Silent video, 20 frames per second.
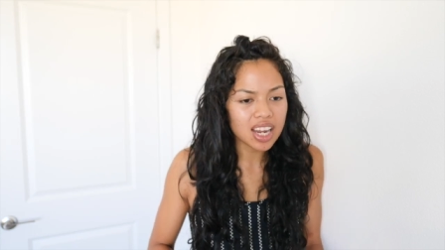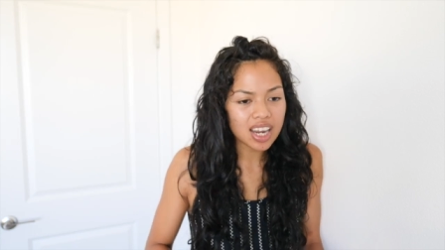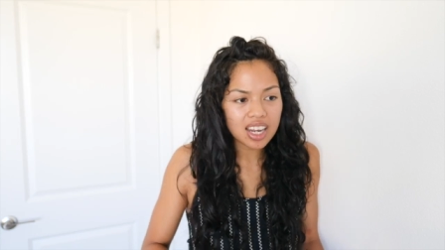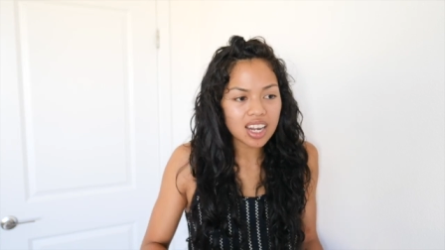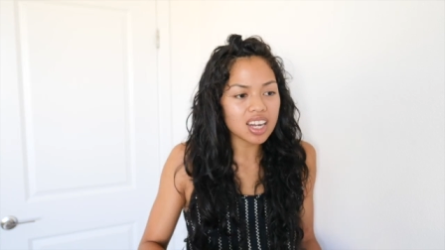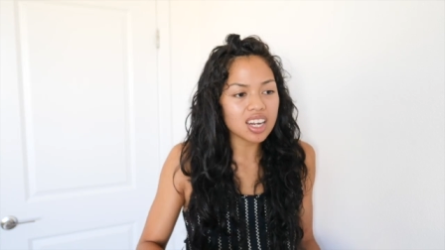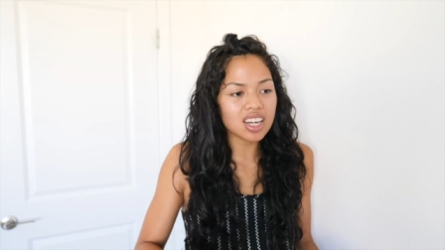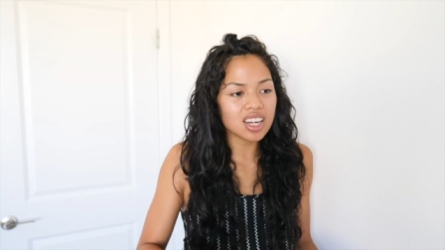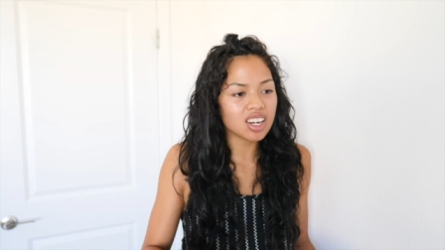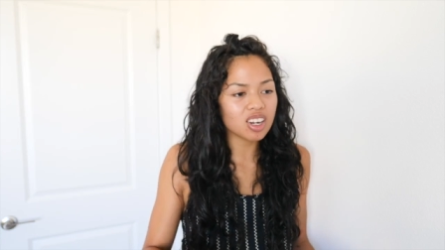
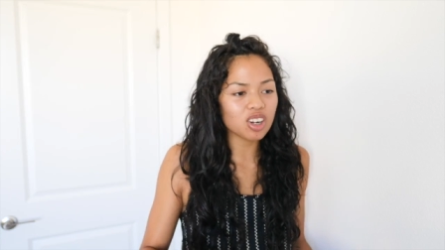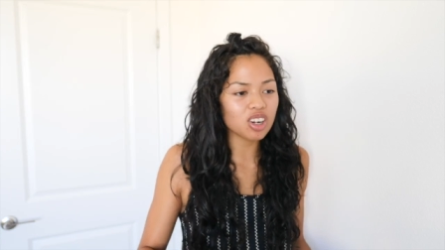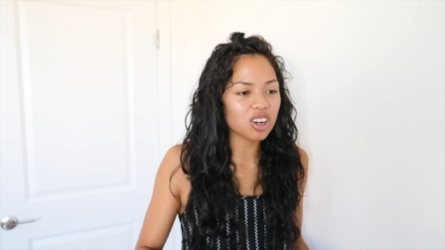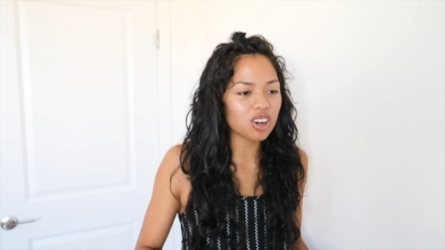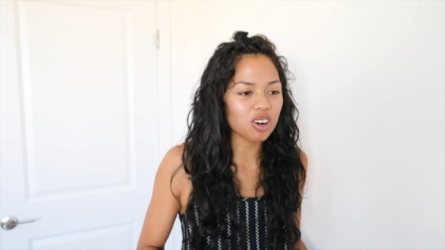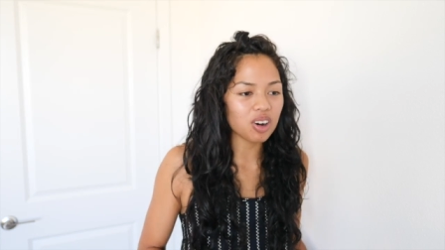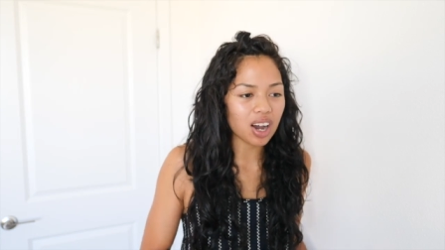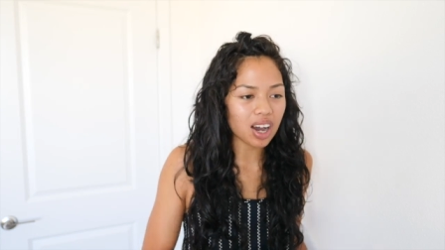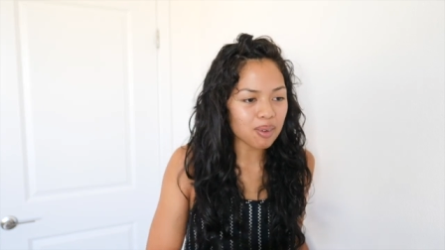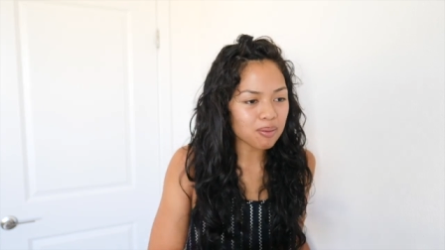No, no, no, no,
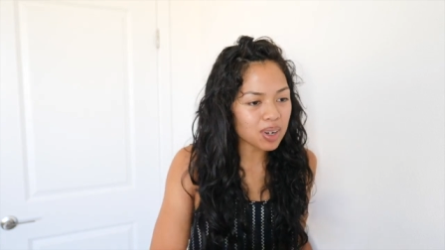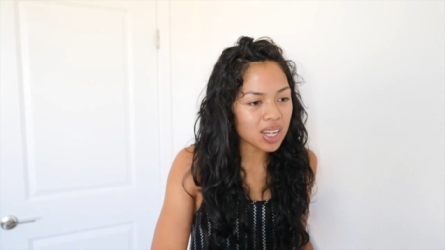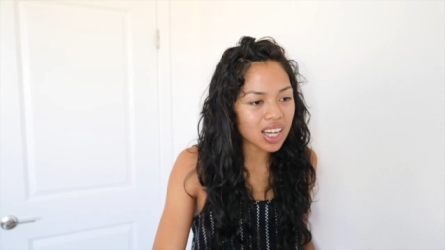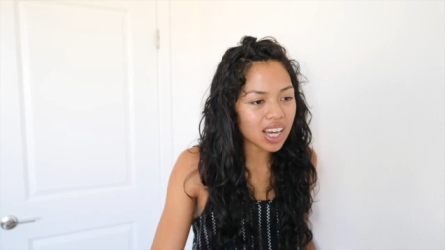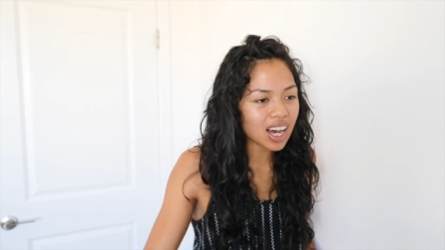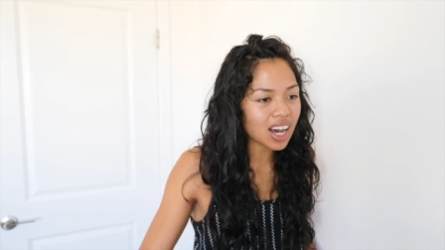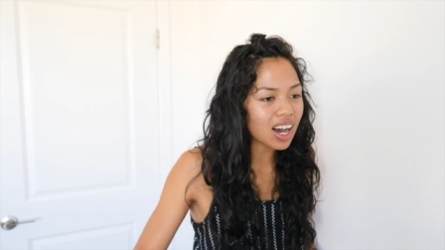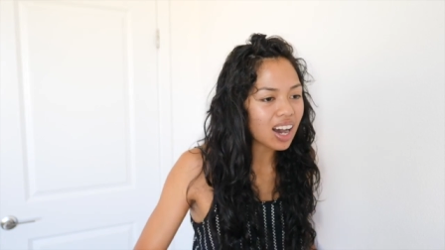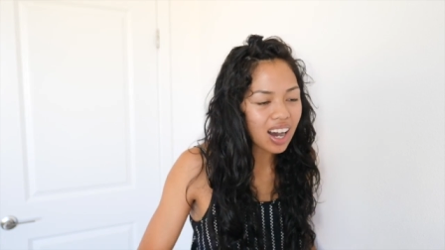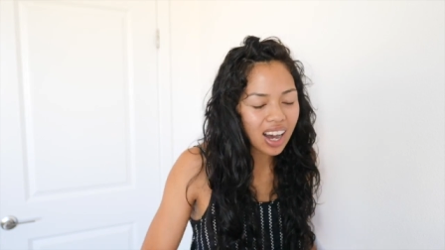no, I'm
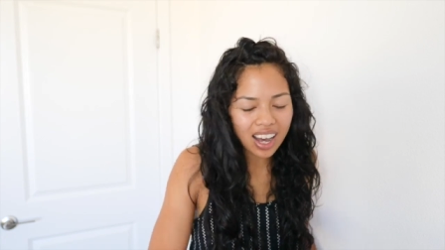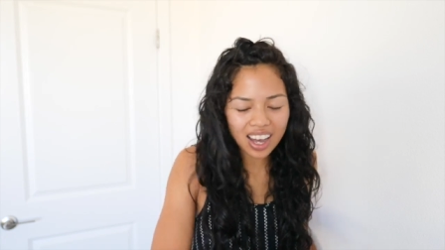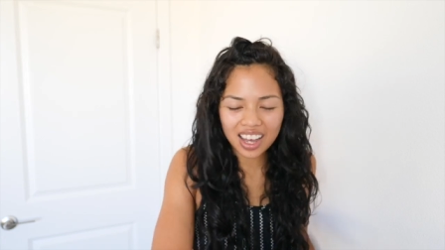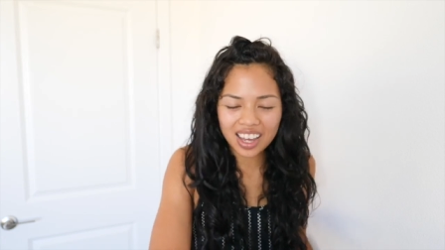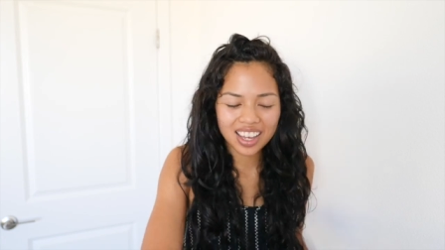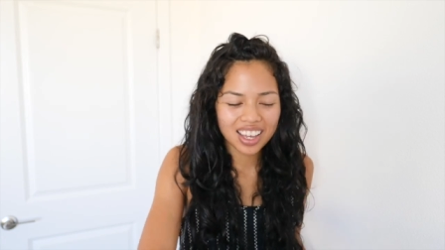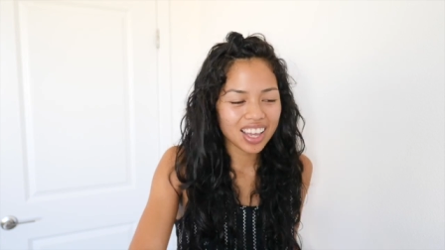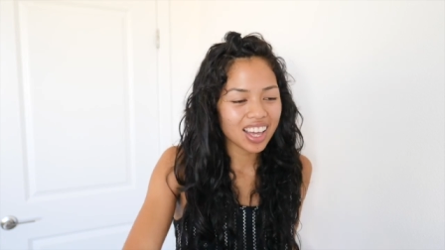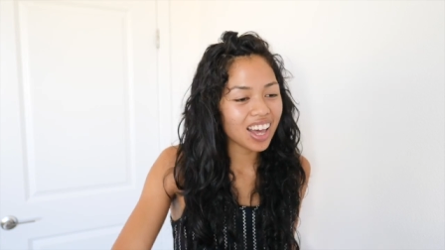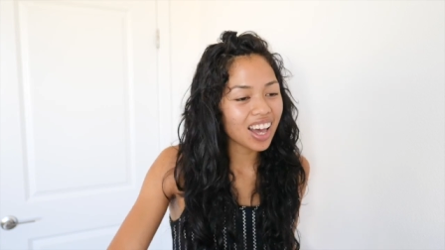not,
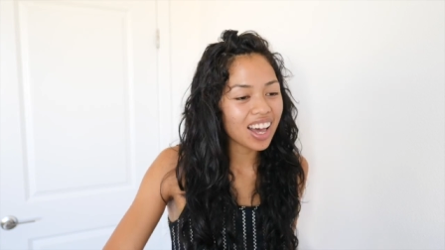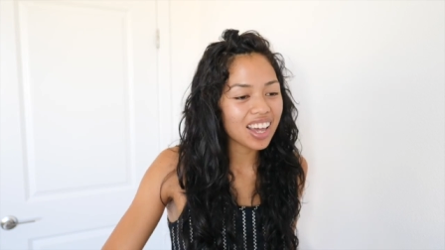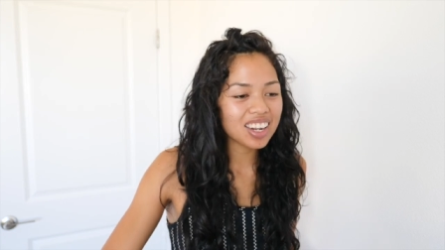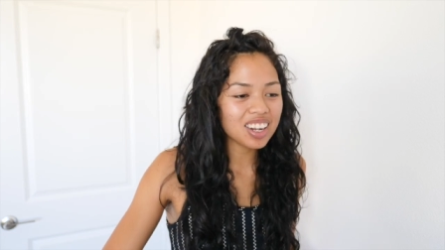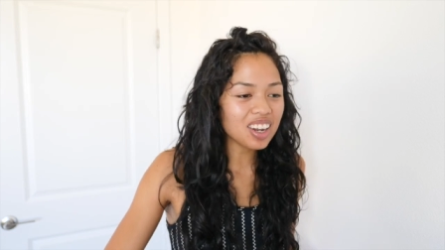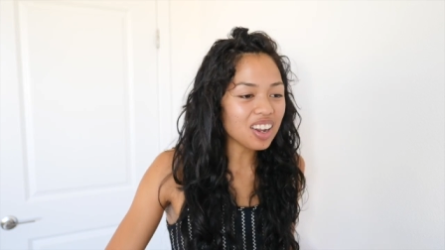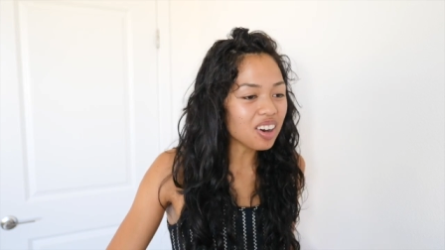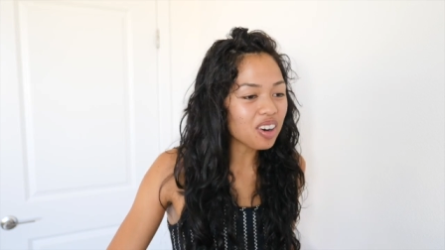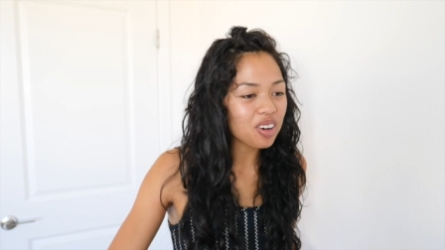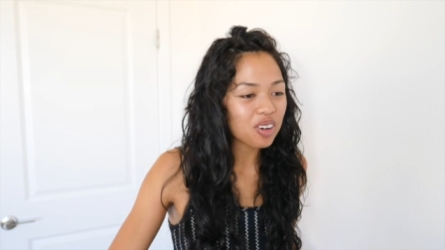
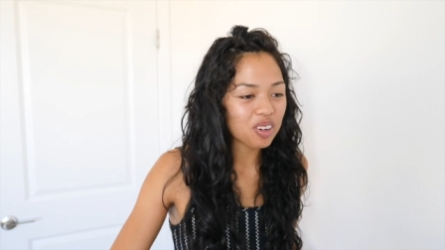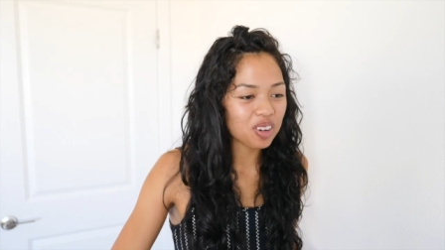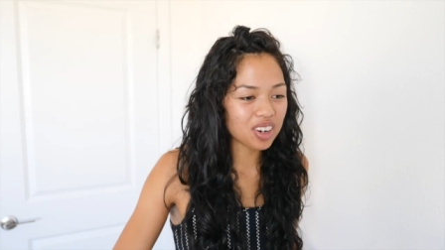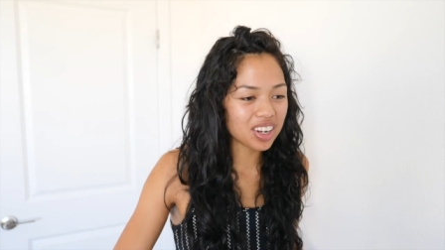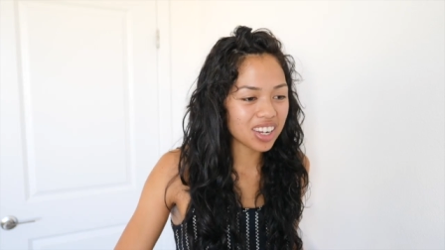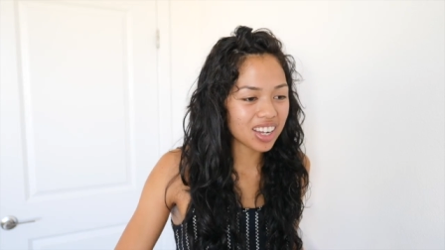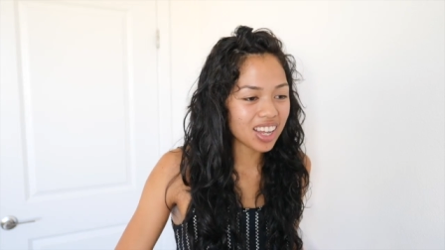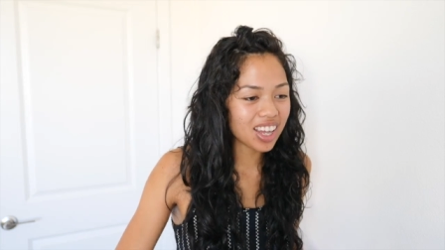no.